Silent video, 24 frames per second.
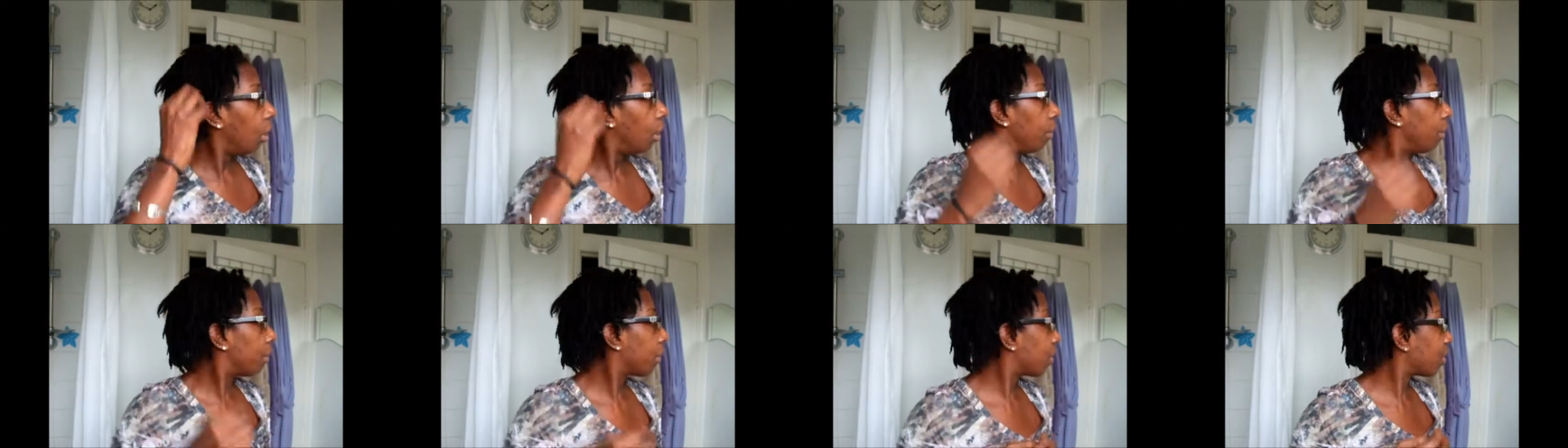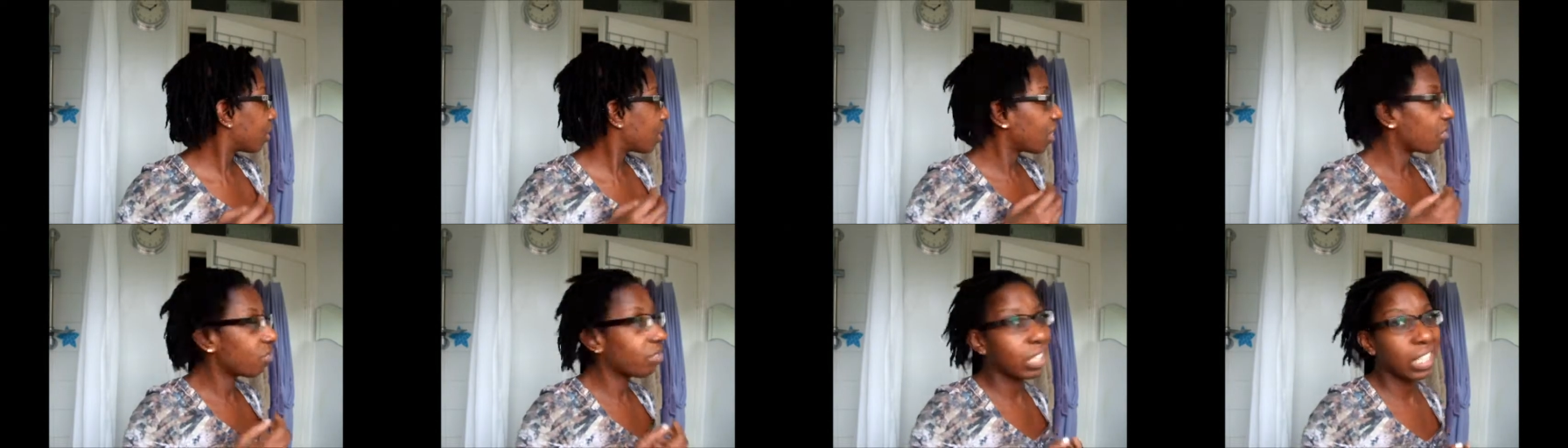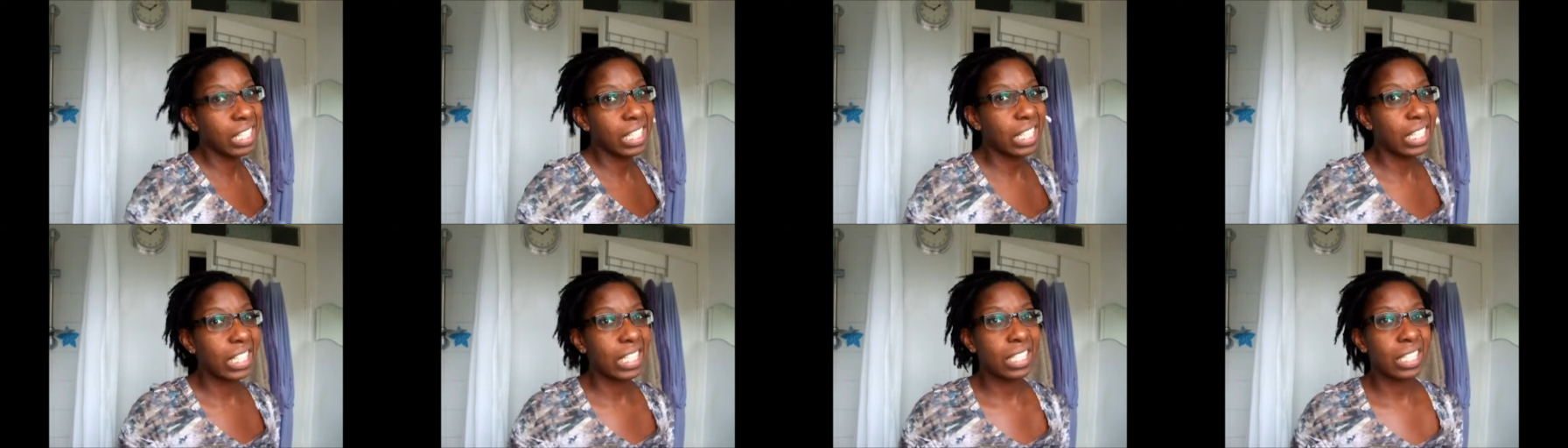because it's really
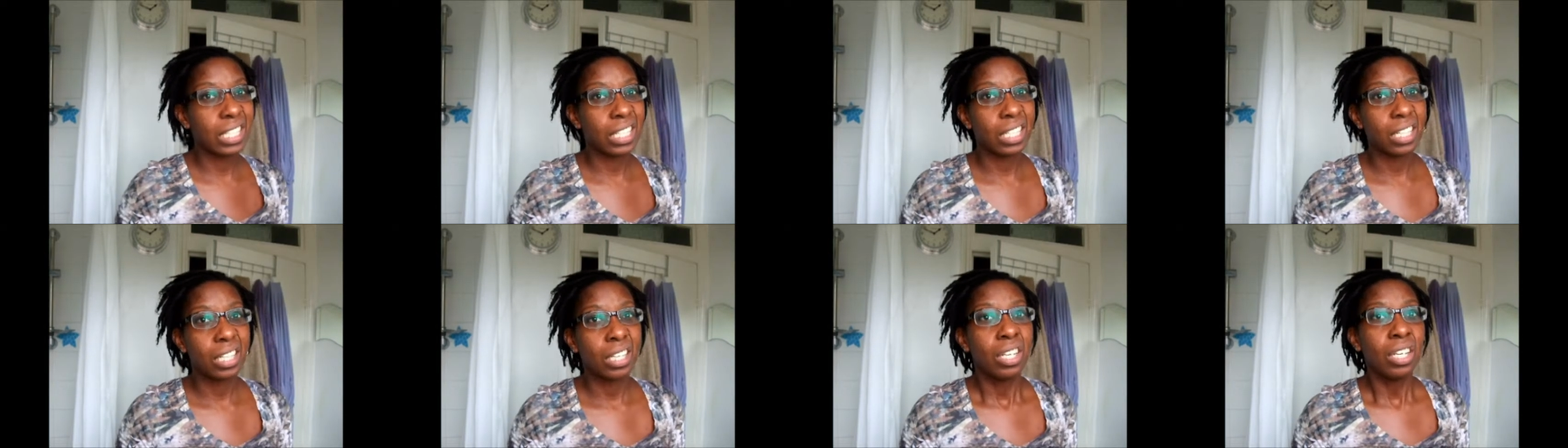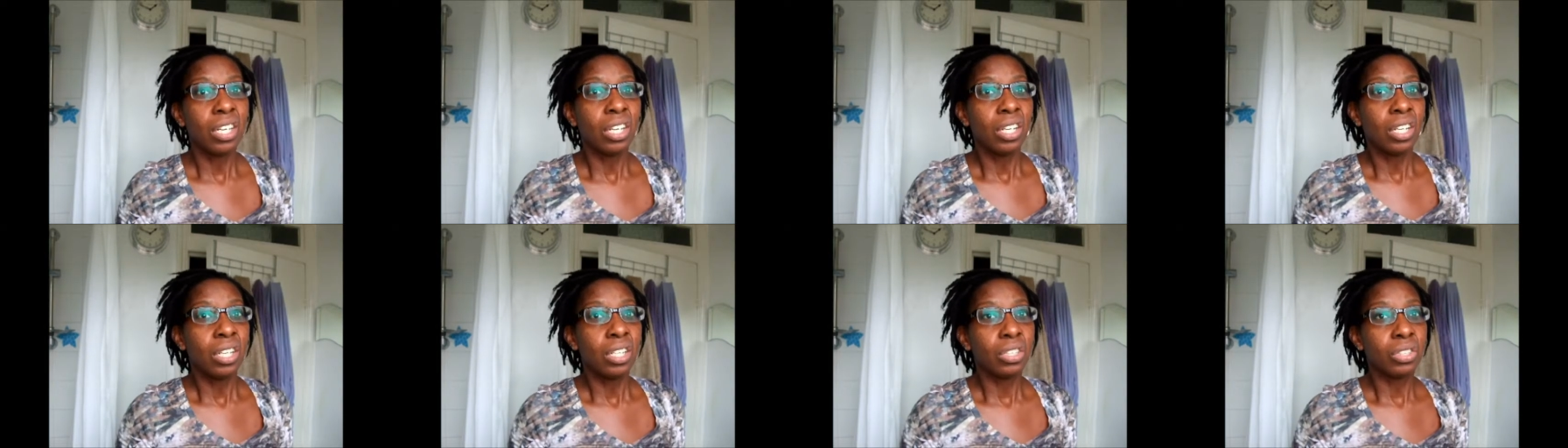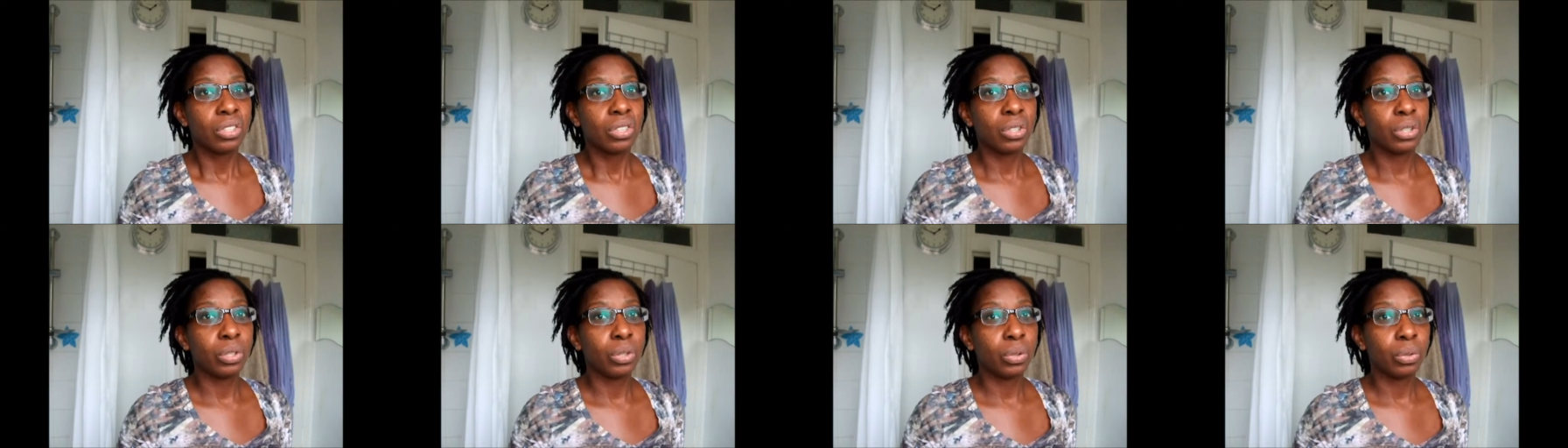easy
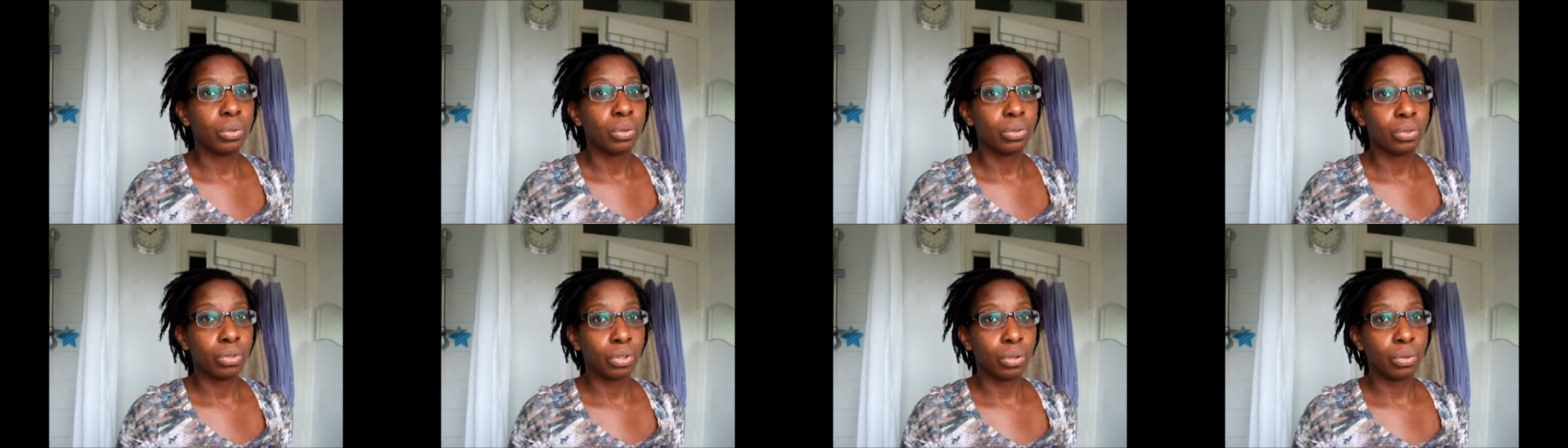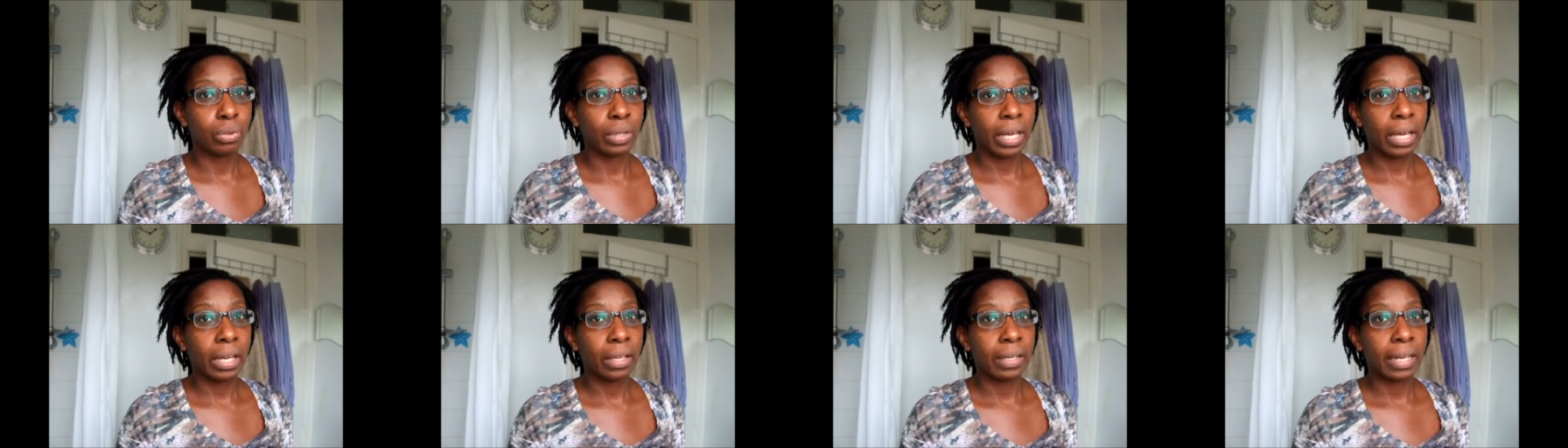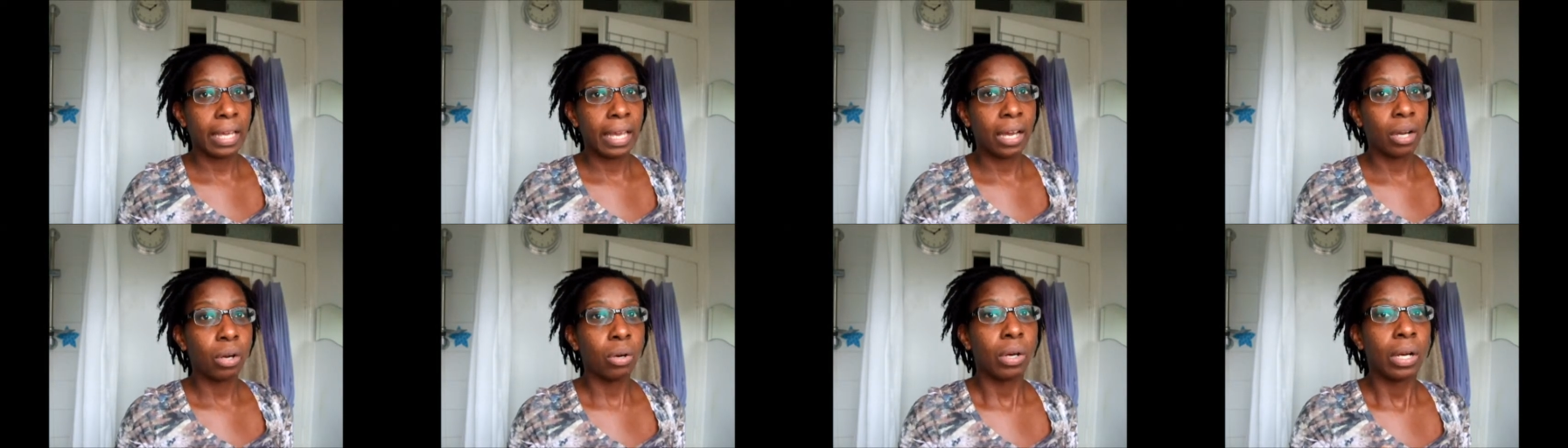to do that
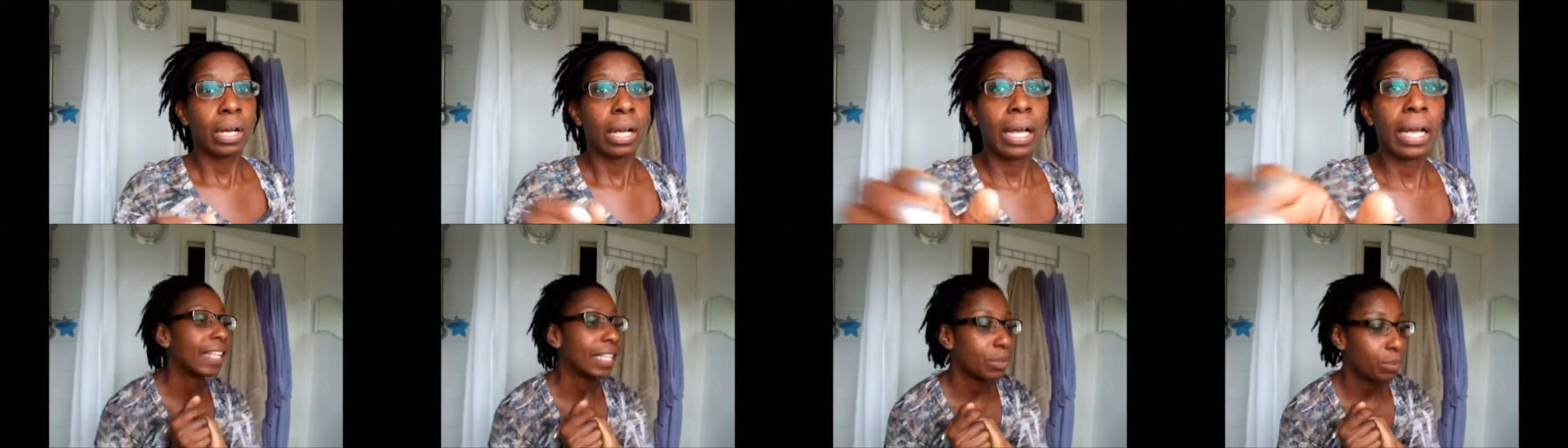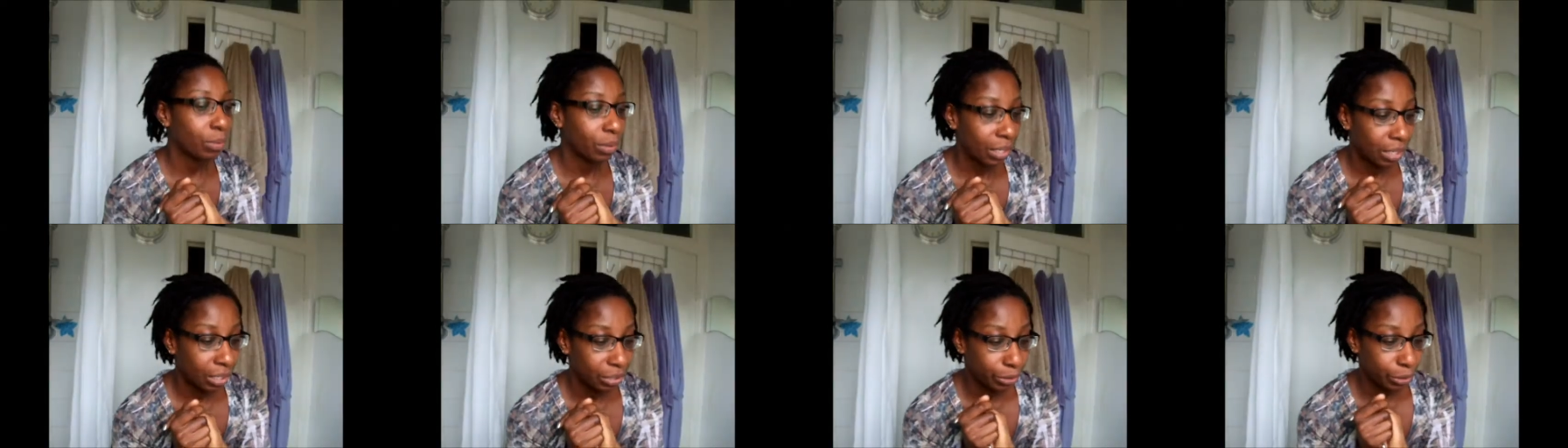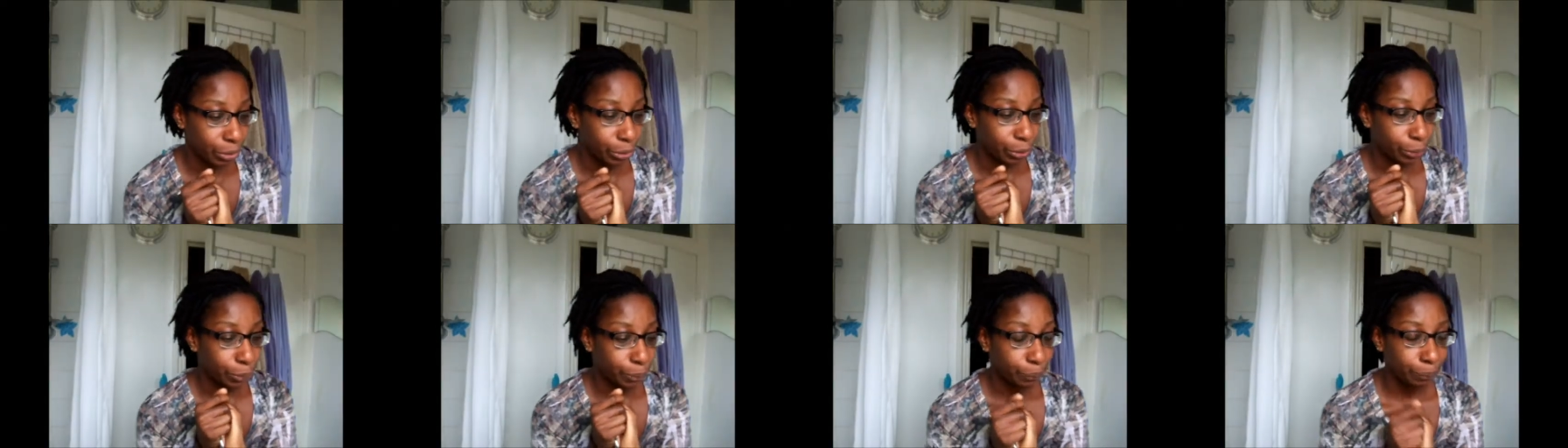now and that's what I'll
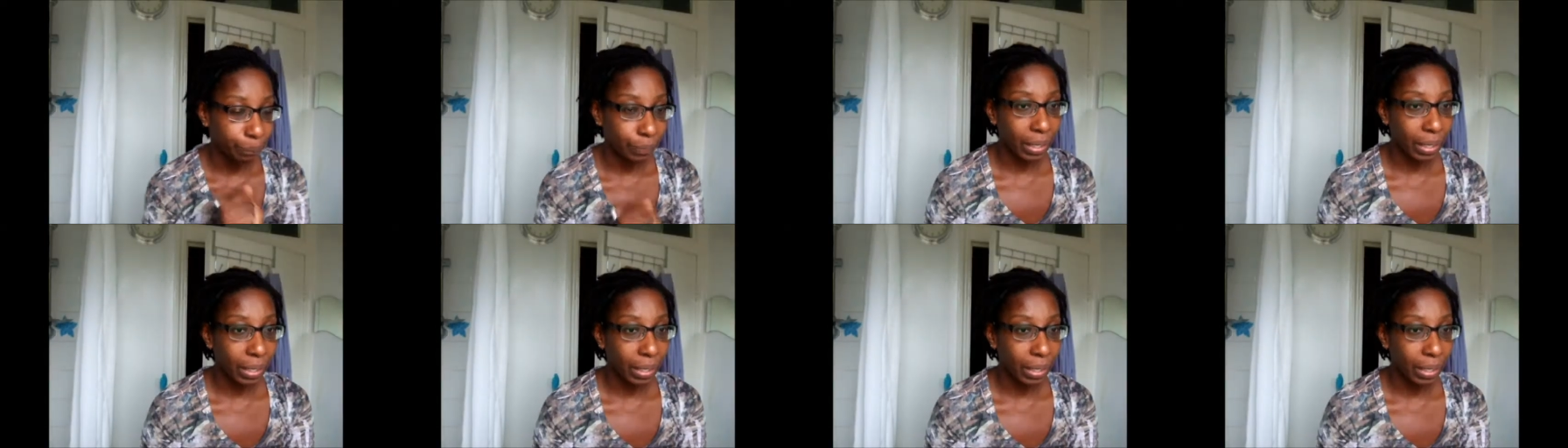do.